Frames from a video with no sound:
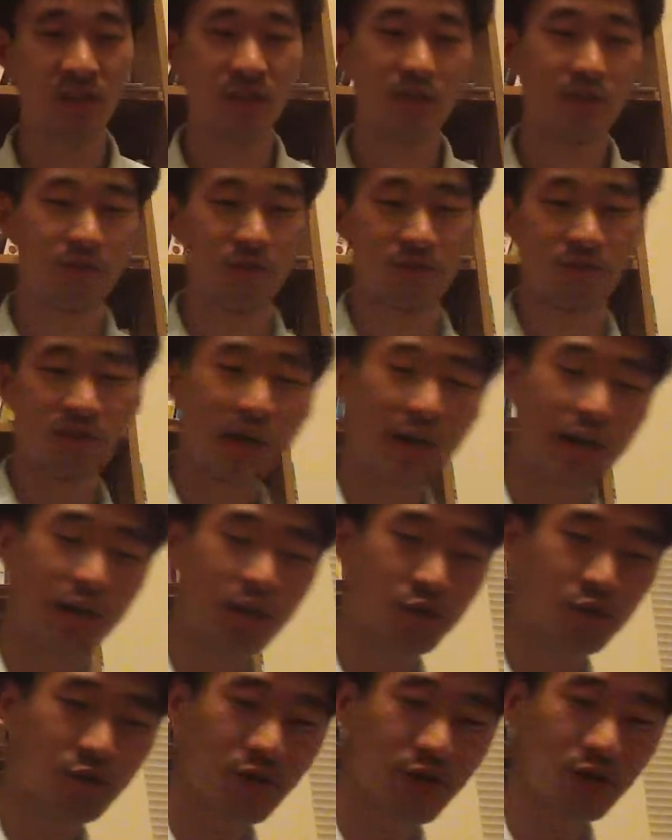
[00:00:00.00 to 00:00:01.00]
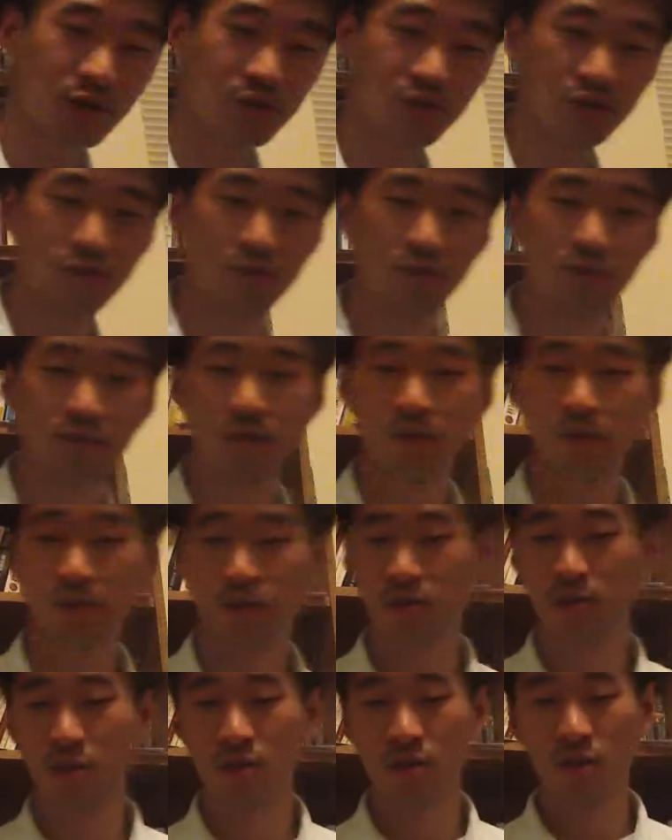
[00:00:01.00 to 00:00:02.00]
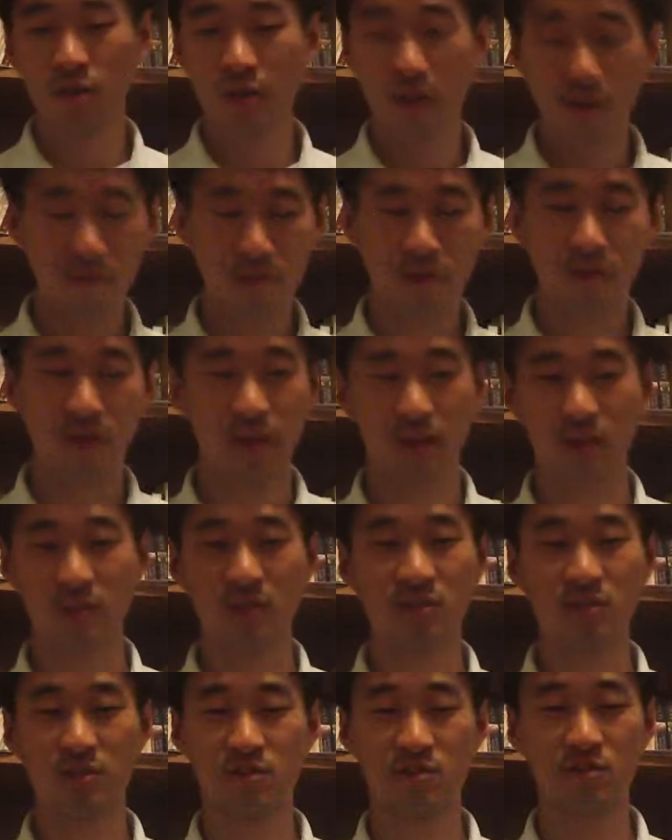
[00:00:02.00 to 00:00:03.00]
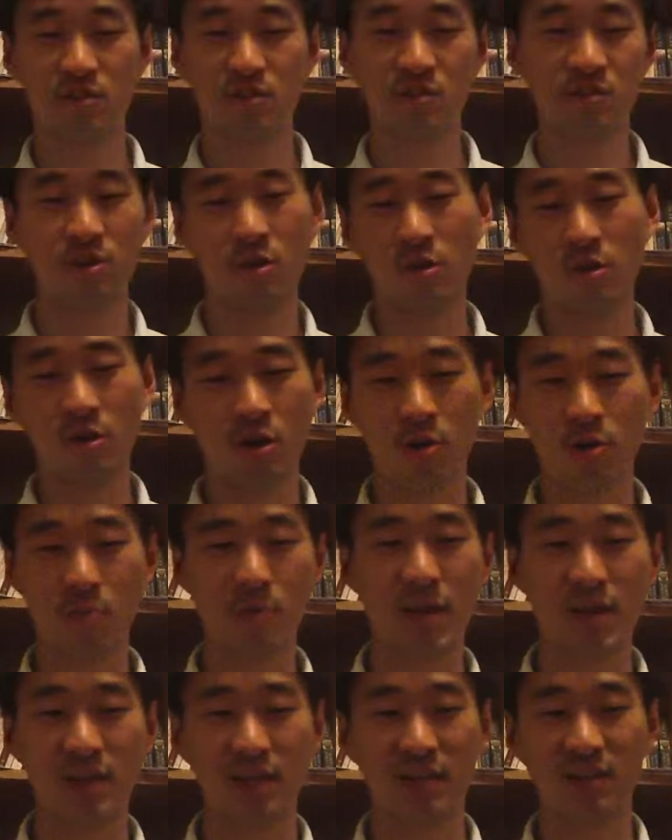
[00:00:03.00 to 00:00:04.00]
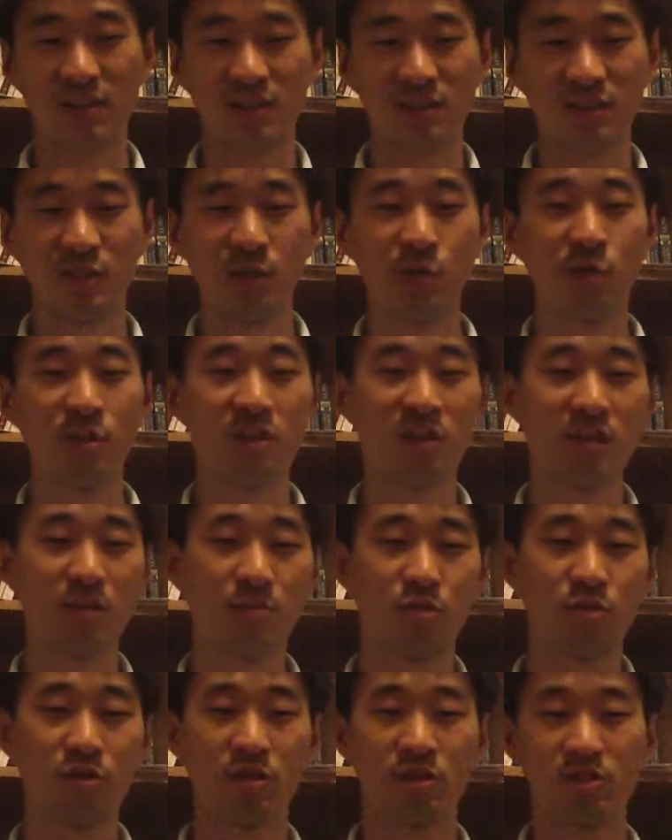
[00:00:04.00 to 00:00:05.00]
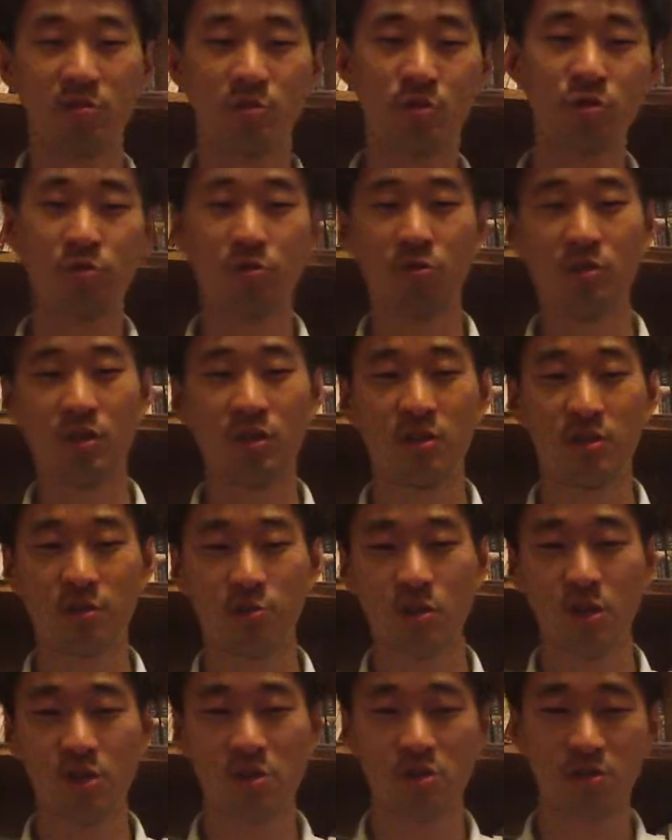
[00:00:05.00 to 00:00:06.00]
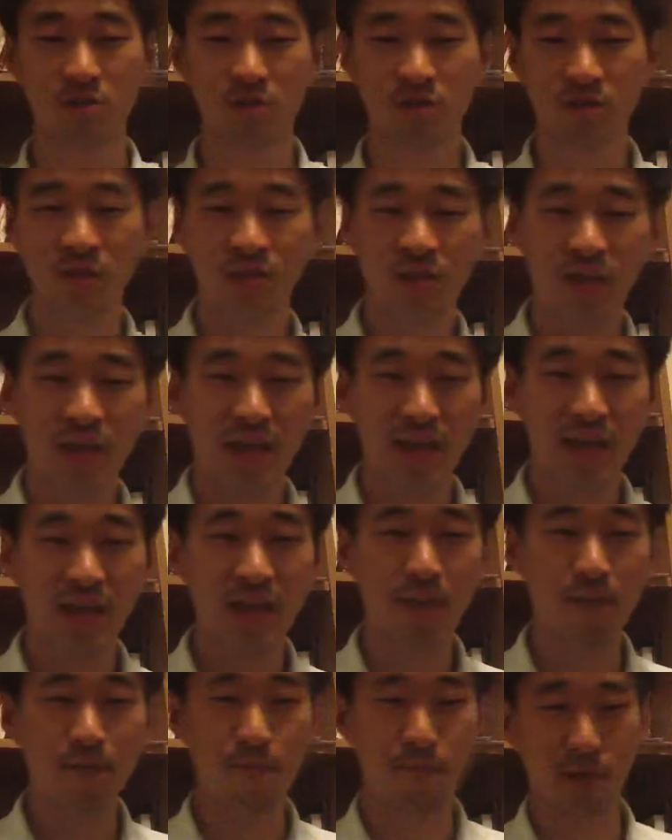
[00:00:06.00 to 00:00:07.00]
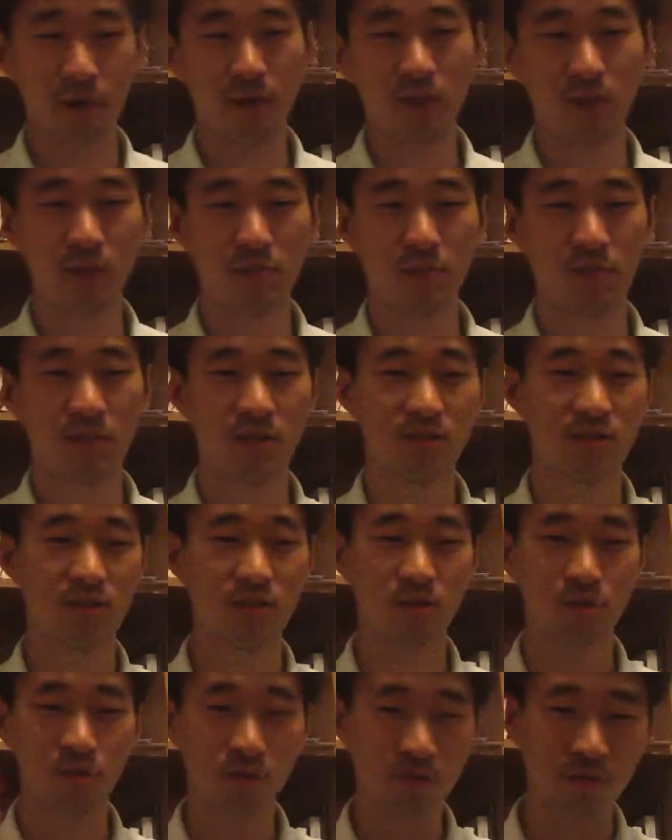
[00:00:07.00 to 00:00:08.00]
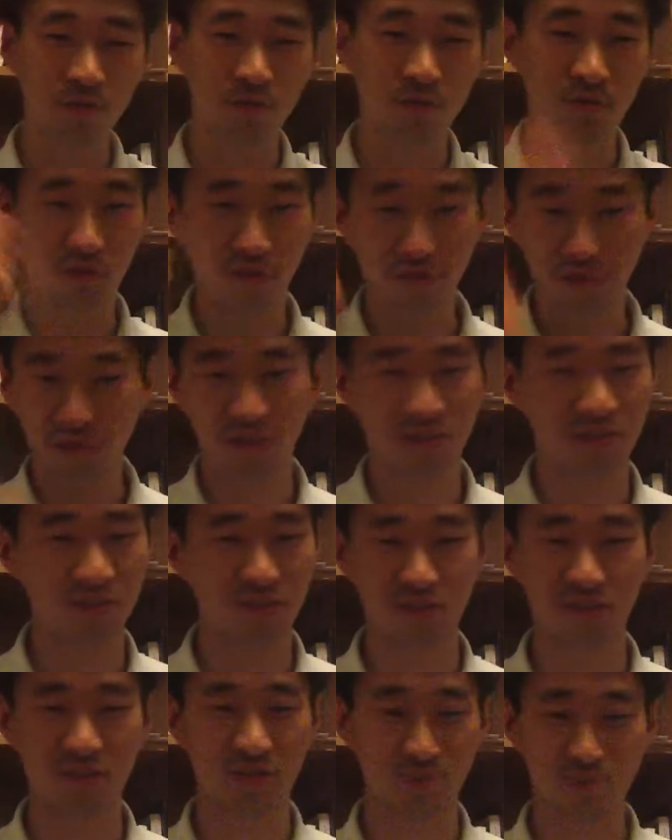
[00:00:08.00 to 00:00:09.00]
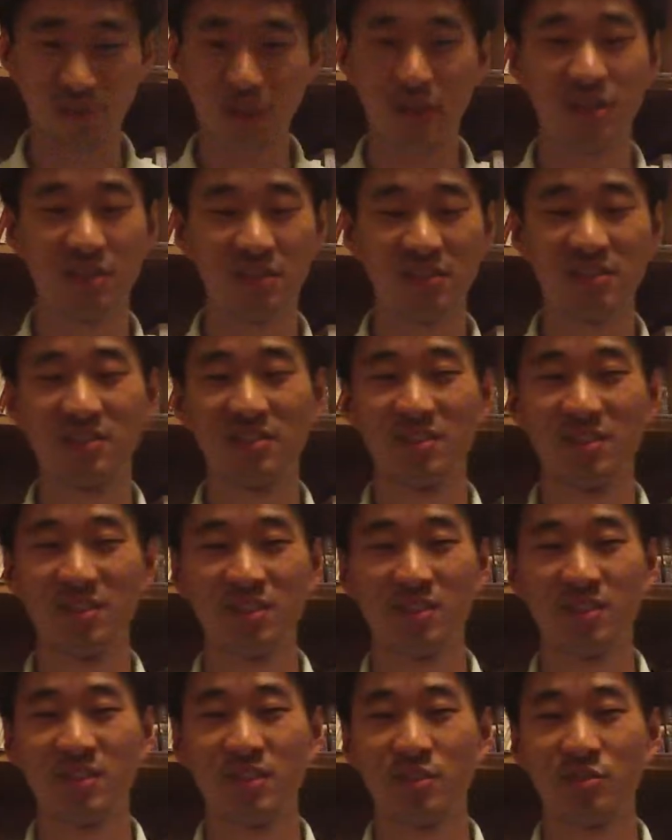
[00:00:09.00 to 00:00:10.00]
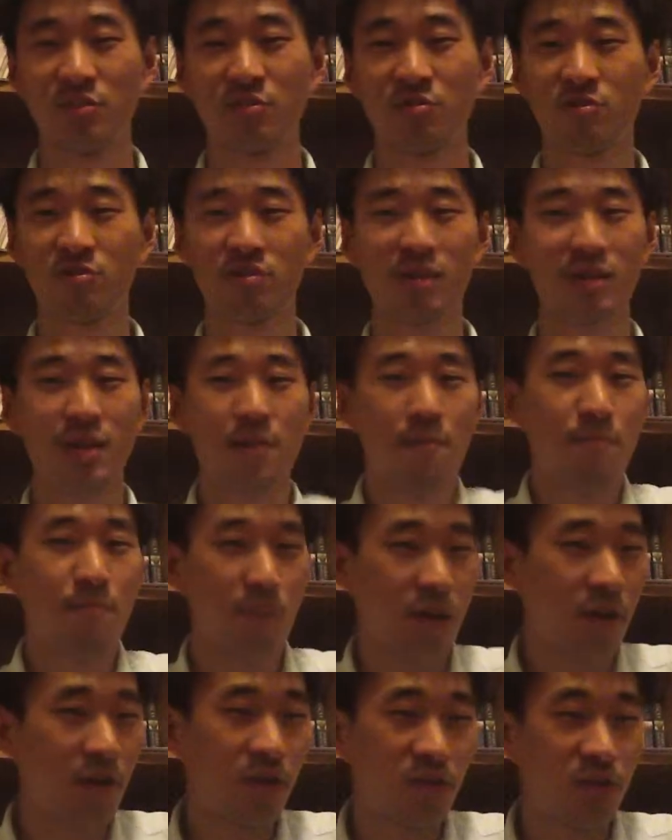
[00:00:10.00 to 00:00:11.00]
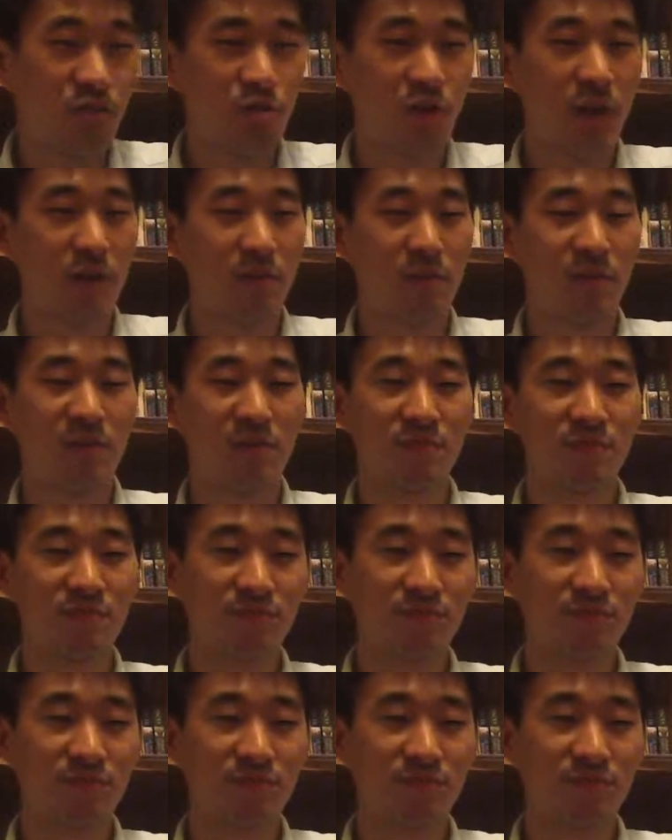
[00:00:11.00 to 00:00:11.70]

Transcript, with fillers: There's tire traction, everything. It's it's all automatic. The only thing I'm doing is I'm controlling the direction, and that barely because there's also steering assist as well. So it's just like I'm barely driving.